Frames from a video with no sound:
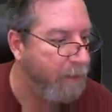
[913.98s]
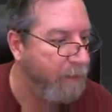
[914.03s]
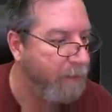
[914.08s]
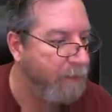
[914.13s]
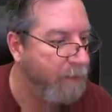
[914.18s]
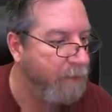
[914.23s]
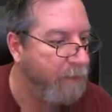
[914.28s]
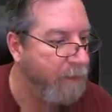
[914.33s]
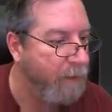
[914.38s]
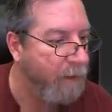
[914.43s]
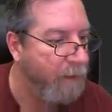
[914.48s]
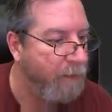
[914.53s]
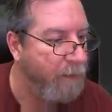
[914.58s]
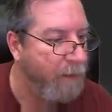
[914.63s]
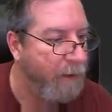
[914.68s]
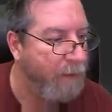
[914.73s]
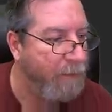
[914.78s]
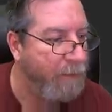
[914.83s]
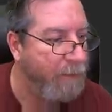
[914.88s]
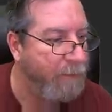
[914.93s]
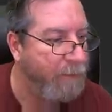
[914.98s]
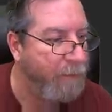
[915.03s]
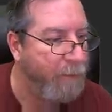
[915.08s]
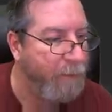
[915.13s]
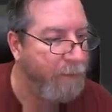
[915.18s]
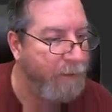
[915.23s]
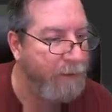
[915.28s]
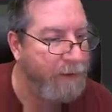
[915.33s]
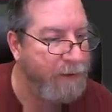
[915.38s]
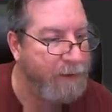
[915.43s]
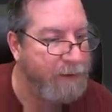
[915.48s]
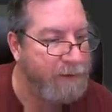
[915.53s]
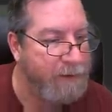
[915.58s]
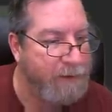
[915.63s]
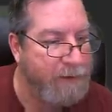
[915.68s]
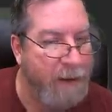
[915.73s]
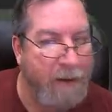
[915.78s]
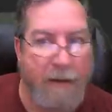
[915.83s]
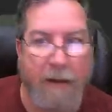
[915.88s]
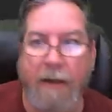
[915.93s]
No, I don't know where it is.
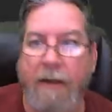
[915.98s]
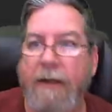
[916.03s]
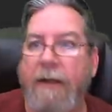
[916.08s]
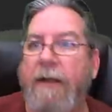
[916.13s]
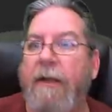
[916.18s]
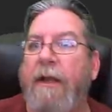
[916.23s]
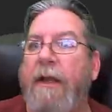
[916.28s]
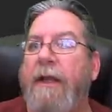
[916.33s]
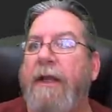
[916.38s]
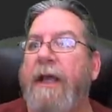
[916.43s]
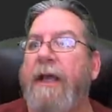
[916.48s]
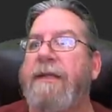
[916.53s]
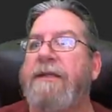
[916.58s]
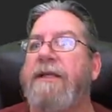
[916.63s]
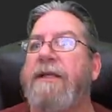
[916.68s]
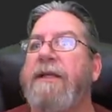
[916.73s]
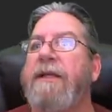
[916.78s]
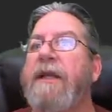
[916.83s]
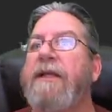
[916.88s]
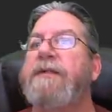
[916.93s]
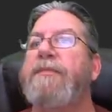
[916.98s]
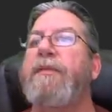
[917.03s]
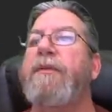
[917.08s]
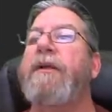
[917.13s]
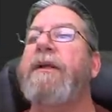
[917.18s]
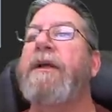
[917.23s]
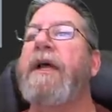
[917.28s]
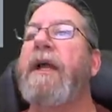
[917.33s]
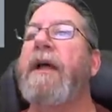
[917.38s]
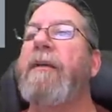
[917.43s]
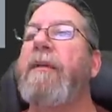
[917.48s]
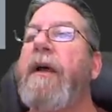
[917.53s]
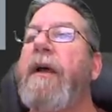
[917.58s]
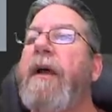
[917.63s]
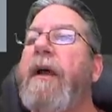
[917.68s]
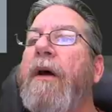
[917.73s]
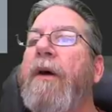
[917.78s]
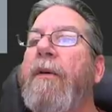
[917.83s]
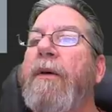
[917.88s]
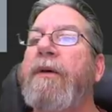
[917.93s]
Doggone it. Yeah, see, Nick's pulling that up.
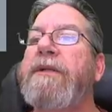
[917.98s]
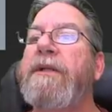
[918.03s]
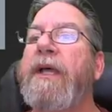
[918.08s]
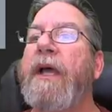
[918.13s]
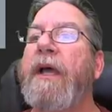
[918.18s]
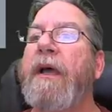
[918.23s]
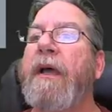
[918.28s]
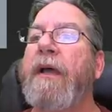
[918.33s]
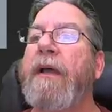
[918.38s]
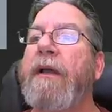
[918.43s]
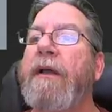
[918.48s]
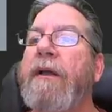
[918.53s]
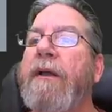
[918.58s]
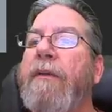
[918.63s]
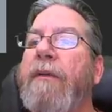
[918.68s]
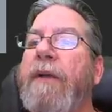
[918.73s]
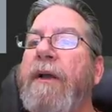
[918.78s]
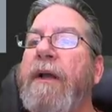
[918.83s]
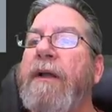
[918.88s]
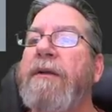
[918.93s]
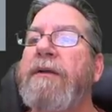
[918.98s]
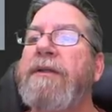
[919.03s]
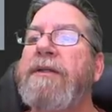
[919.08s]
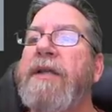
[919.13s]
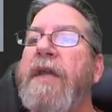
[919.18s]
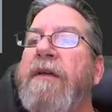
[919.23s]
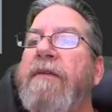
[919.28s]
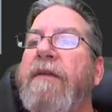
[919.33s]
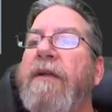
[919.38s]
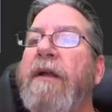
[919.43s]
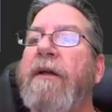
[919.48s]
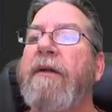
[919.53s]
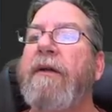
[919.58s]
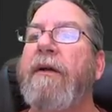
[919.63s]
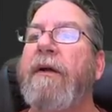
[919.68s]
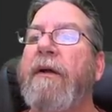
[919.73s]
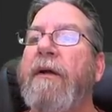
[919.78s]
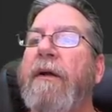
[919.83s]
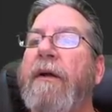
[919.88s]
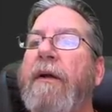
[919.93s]
What's that? What did I save it under?